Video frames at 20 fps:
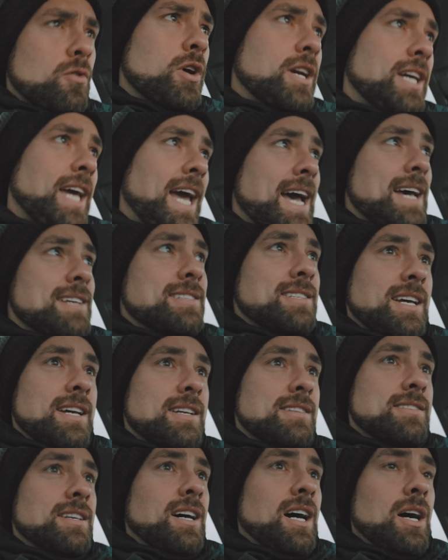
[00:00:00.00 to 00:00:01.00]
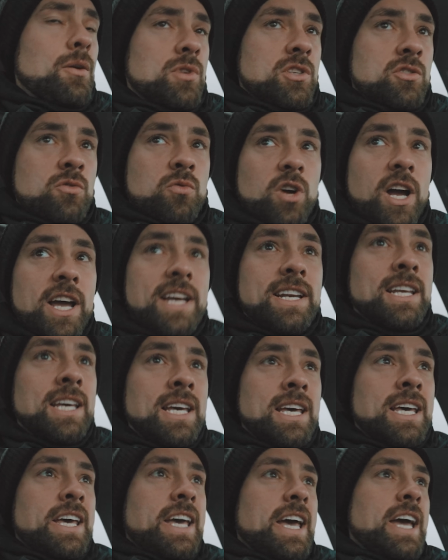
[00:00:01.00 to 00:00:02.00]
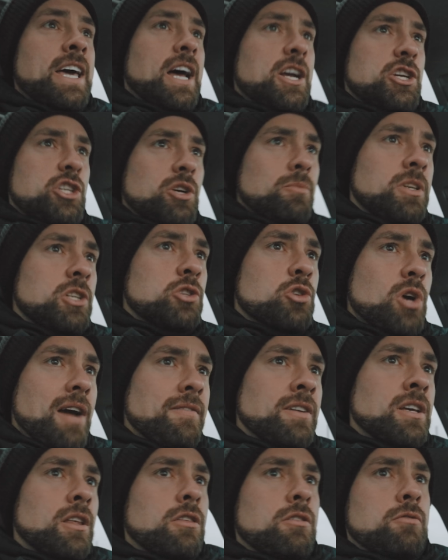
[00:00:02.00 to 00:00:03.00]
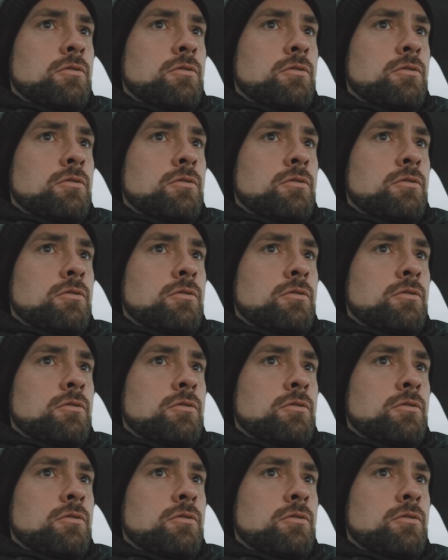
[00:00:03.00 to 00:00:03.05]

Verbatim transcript: forecast I saw was right and I should be driving